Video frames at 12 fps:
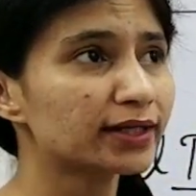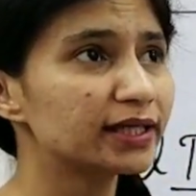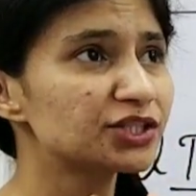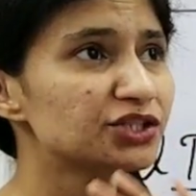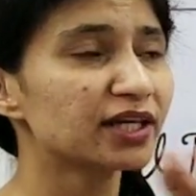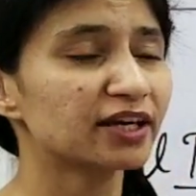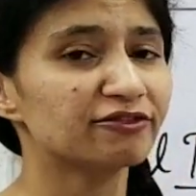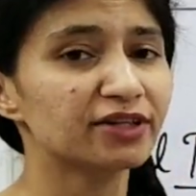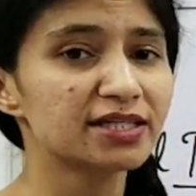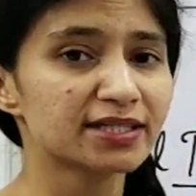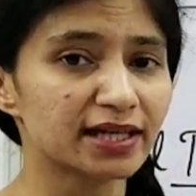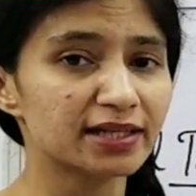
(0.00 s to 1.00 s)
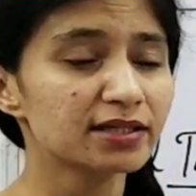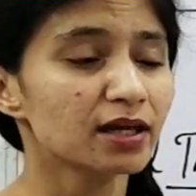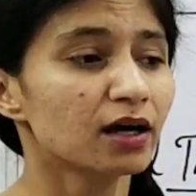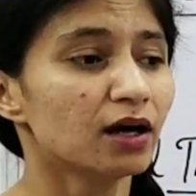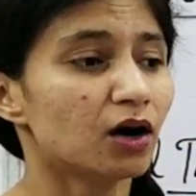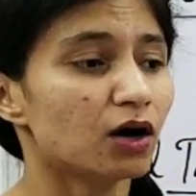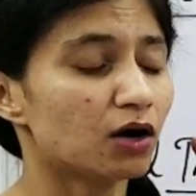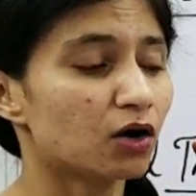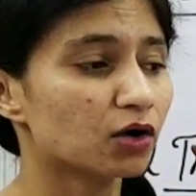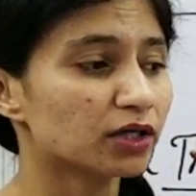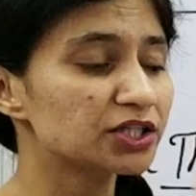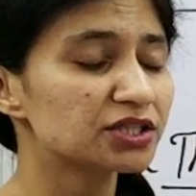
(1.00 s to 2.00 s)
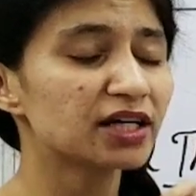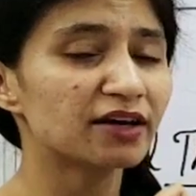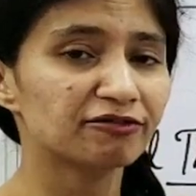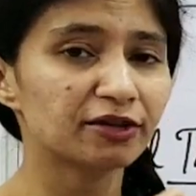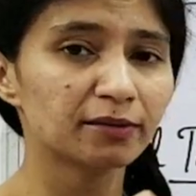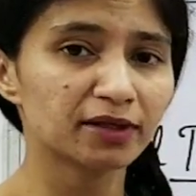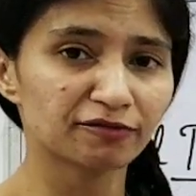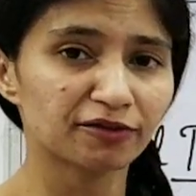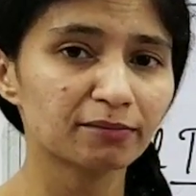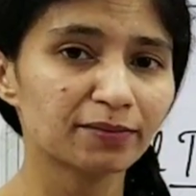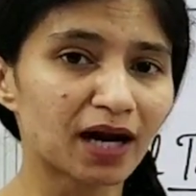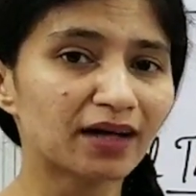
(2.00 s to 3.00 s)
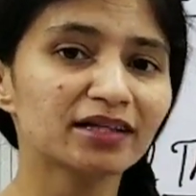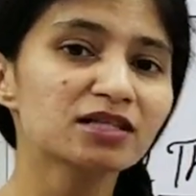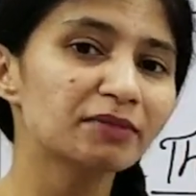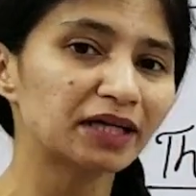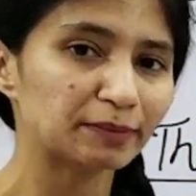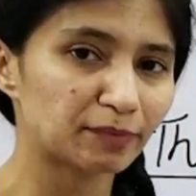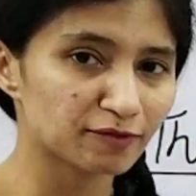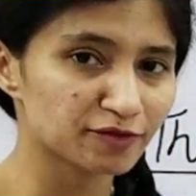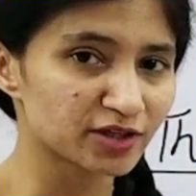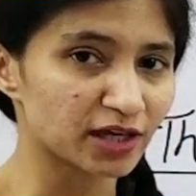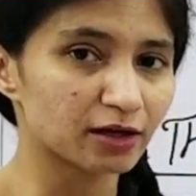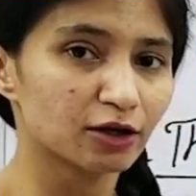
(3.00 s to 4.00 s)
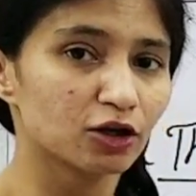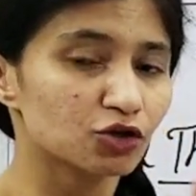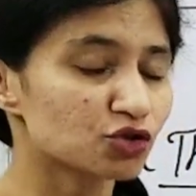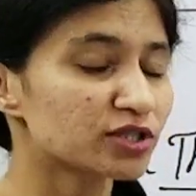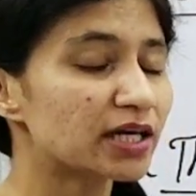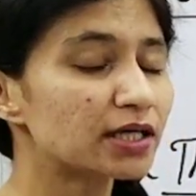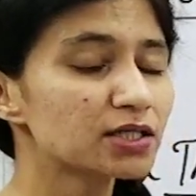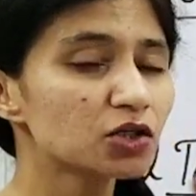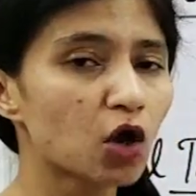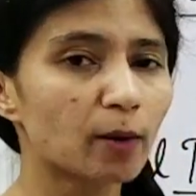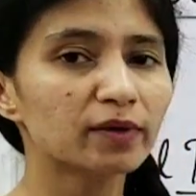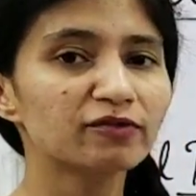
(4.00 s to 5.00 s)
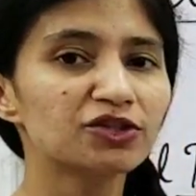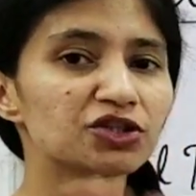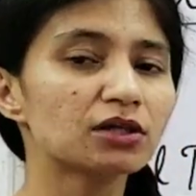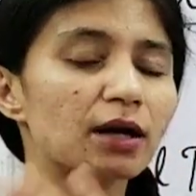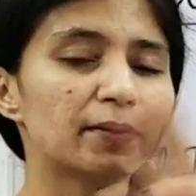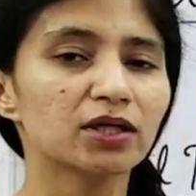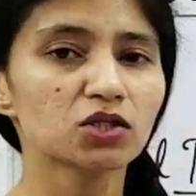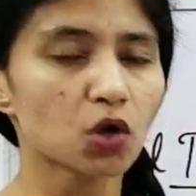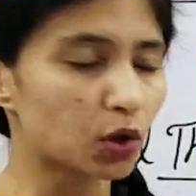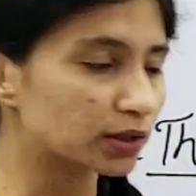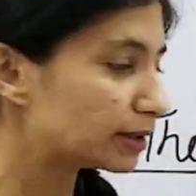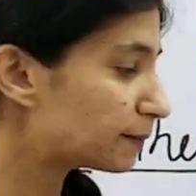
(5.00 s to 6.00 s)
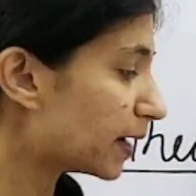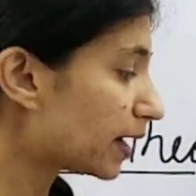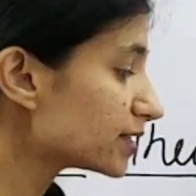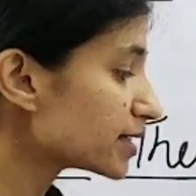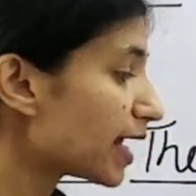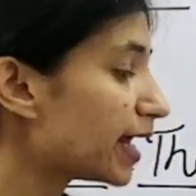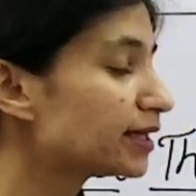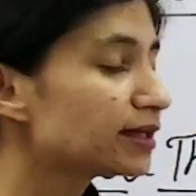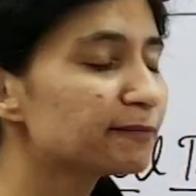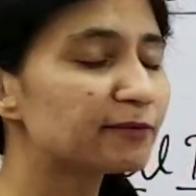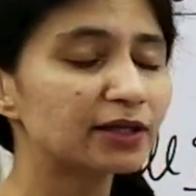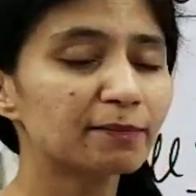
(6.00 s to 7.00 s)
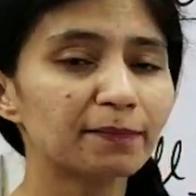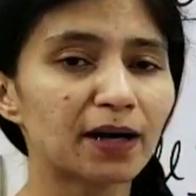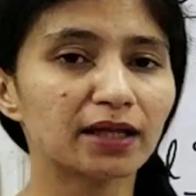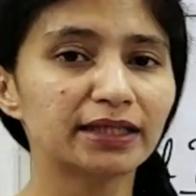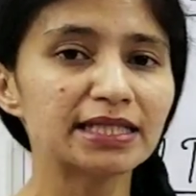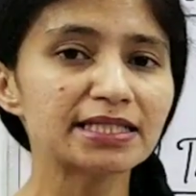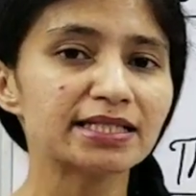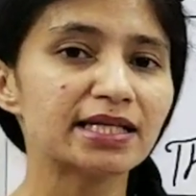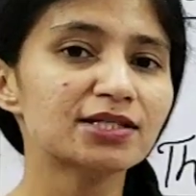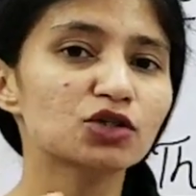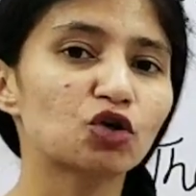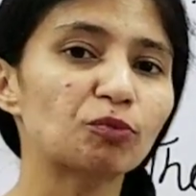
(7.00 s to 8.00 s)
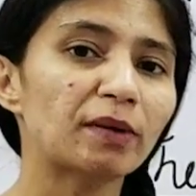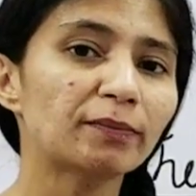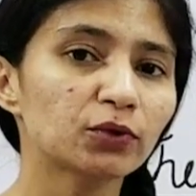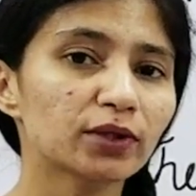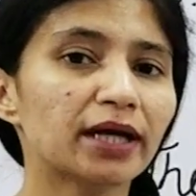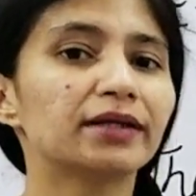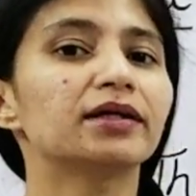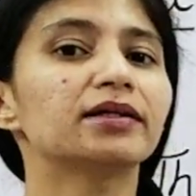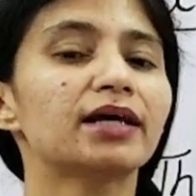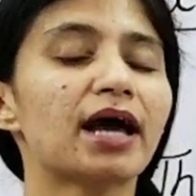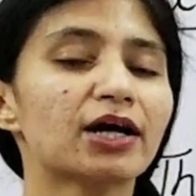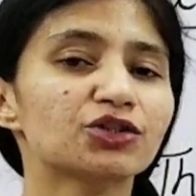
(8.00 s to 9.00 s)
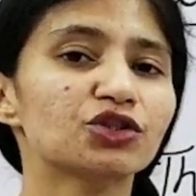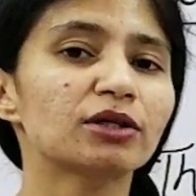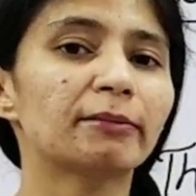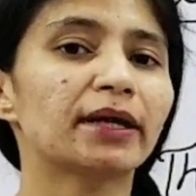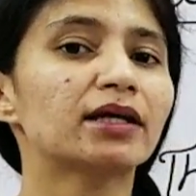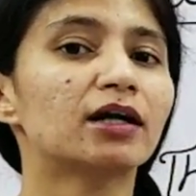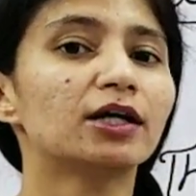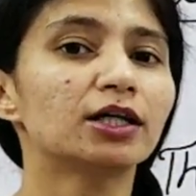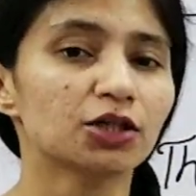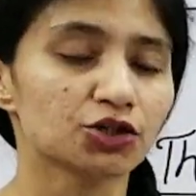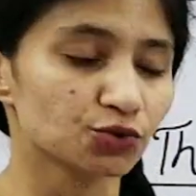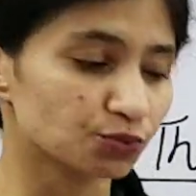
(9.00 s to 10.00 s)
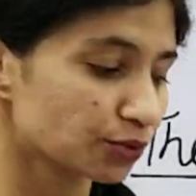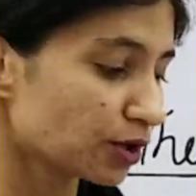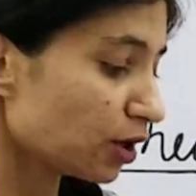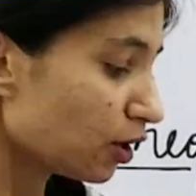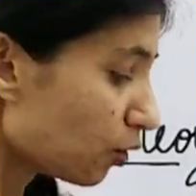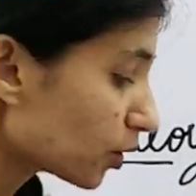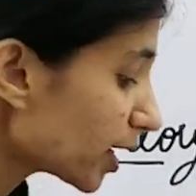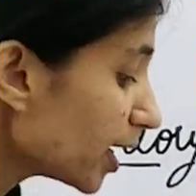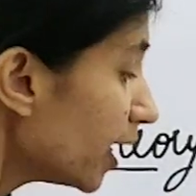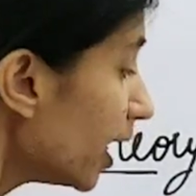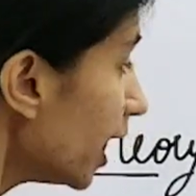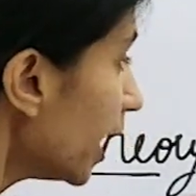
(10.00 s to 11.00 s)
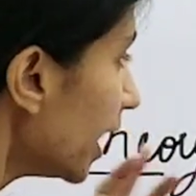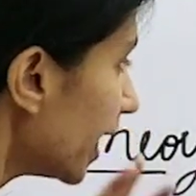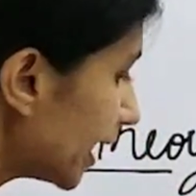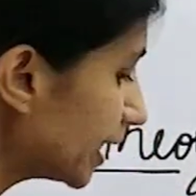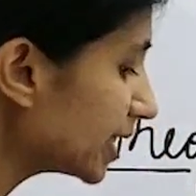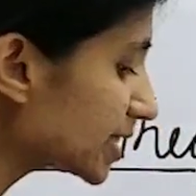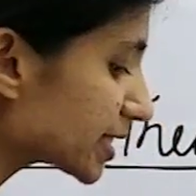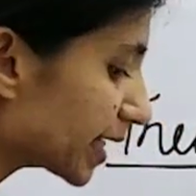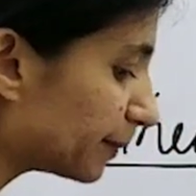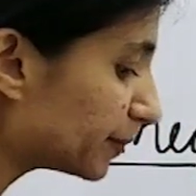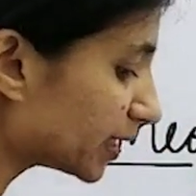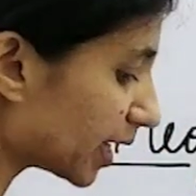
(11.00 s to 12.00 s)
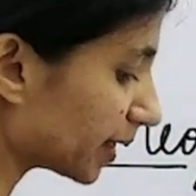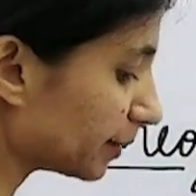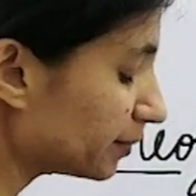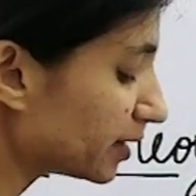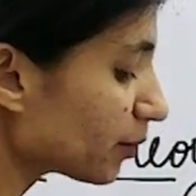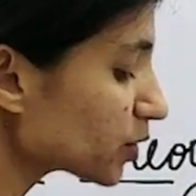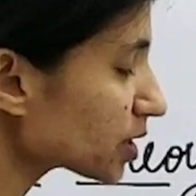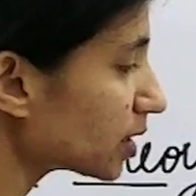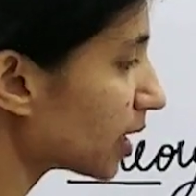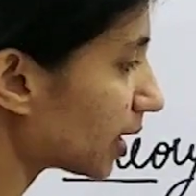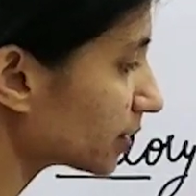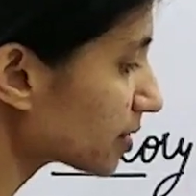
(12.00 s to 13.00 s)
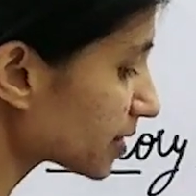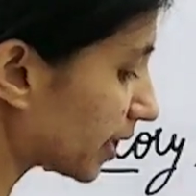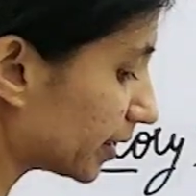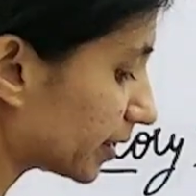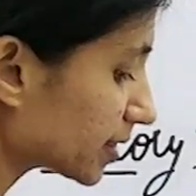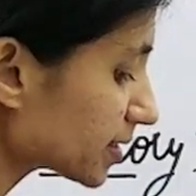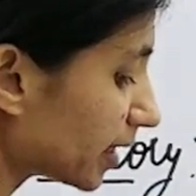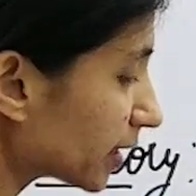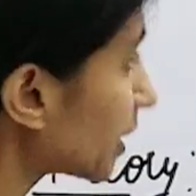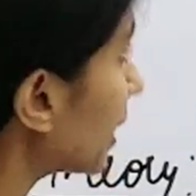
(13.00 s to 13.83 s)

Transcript: each and every cell or each and every different plant is made up of cell. So cell is a common feature amongst all the plants, and when these cells group up together, they actually make a tissue. Okay. In the same time, there was another scientist that